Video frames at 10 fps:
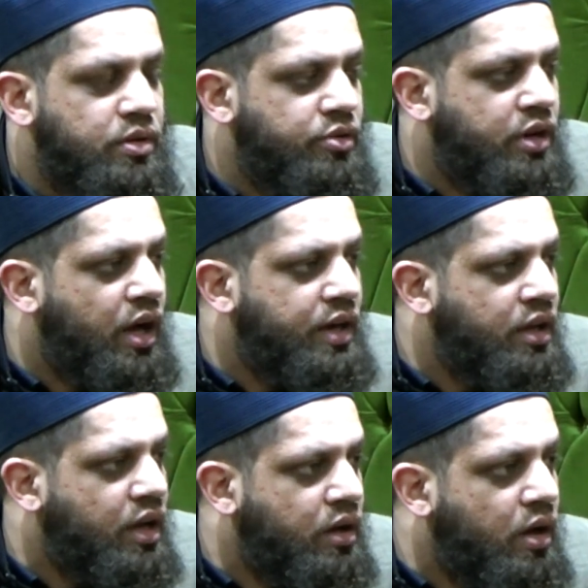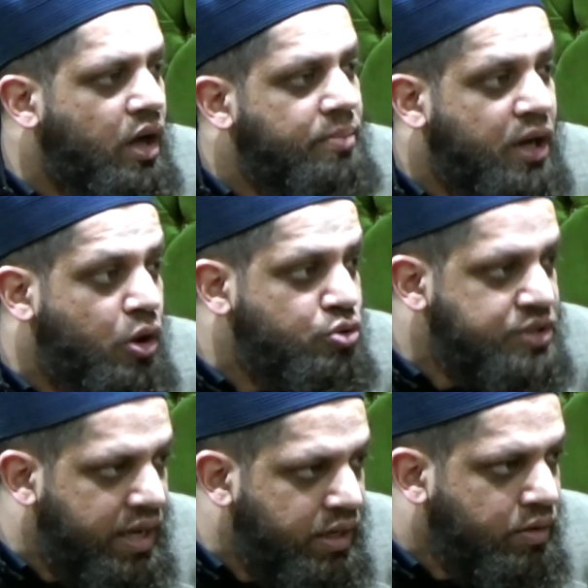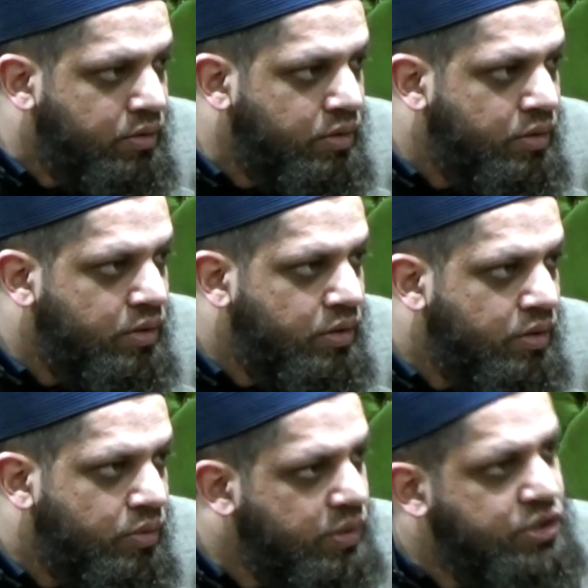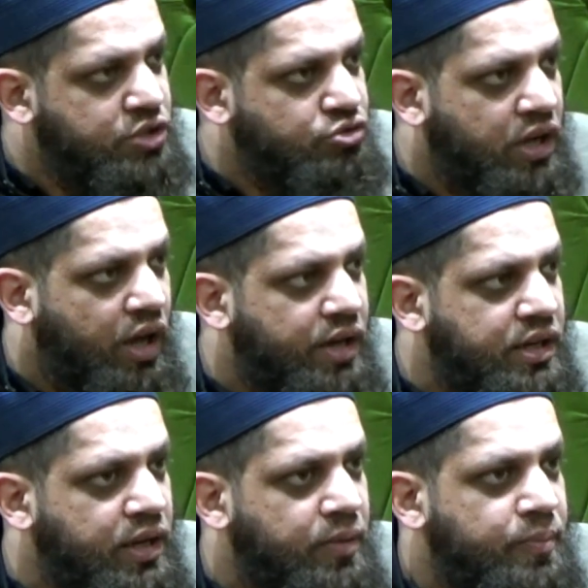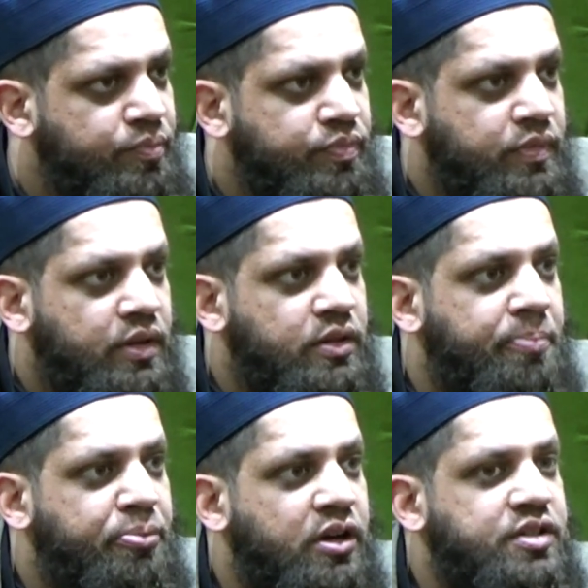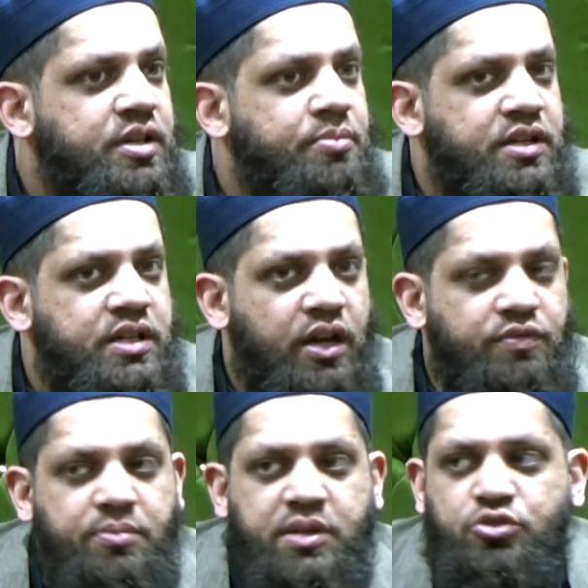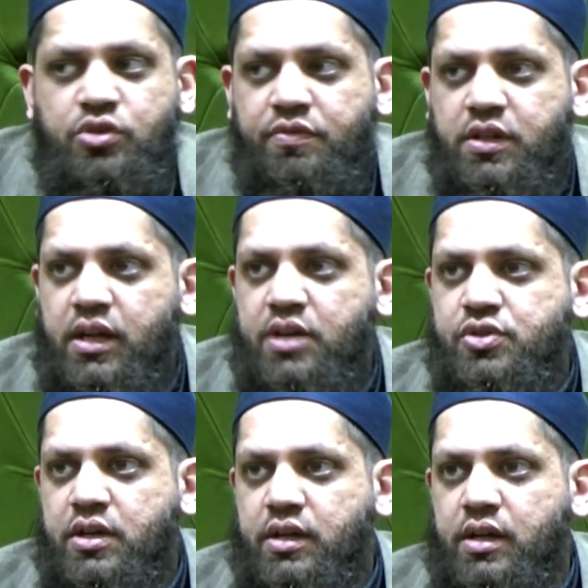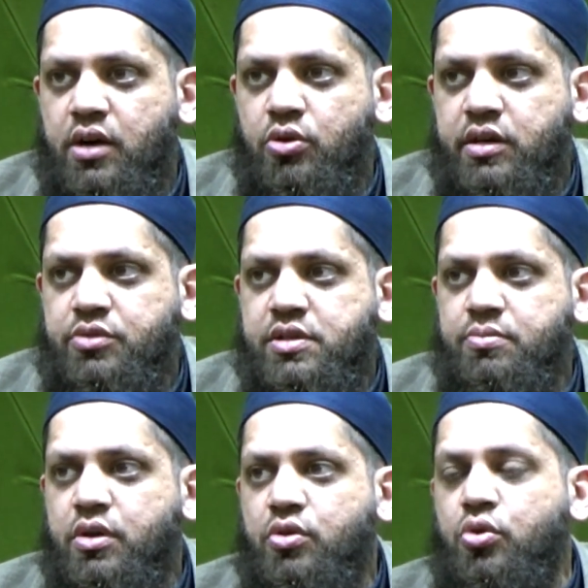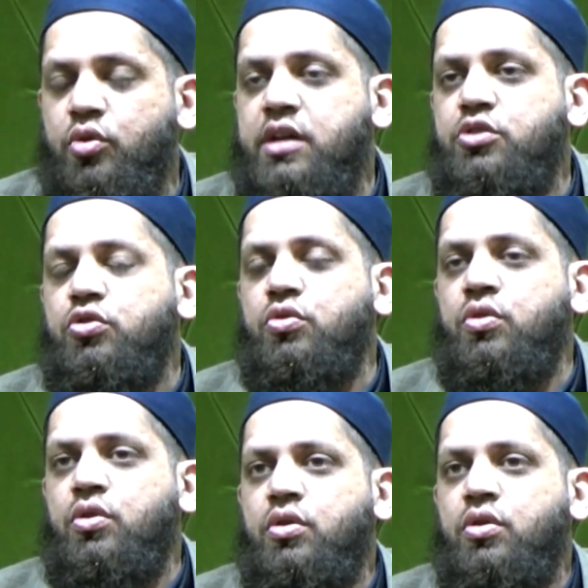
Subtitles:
regarding Qaba Qawsain, which is regarding the proximity of the Messenger of Allah sallallahu alaihi wasallam, according to